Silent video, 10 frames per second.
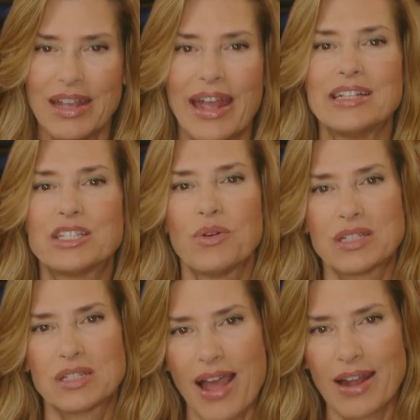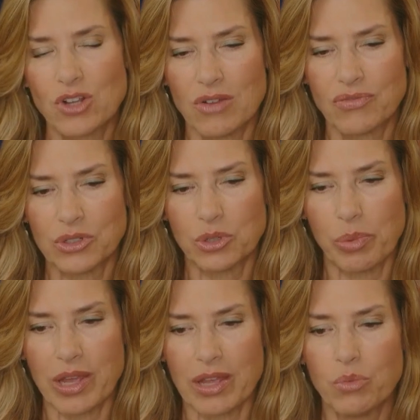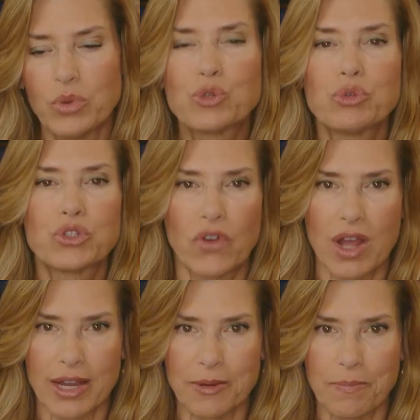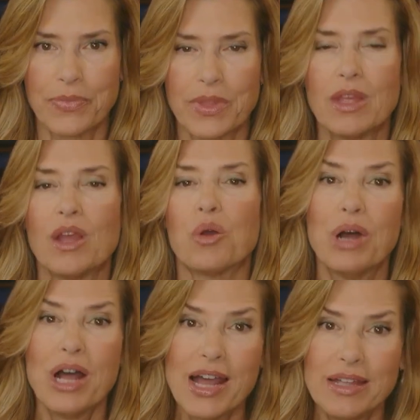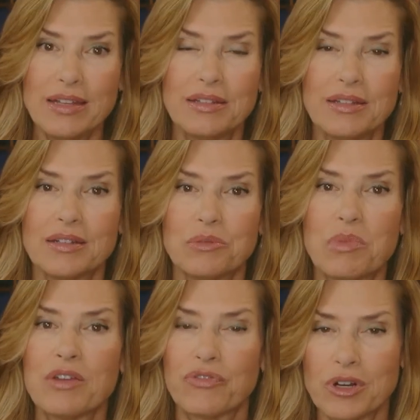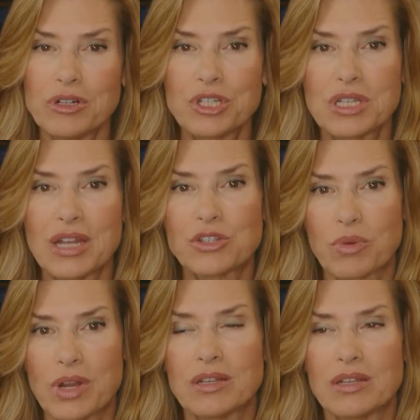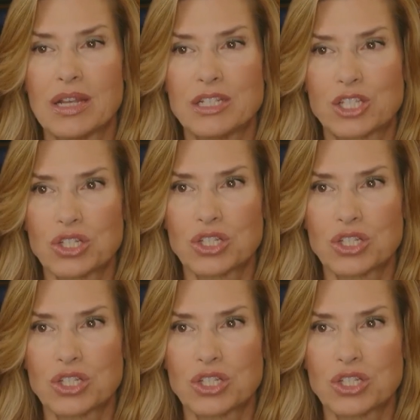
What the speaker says: And so I slacked off a little bit, which was fine. But my first he's just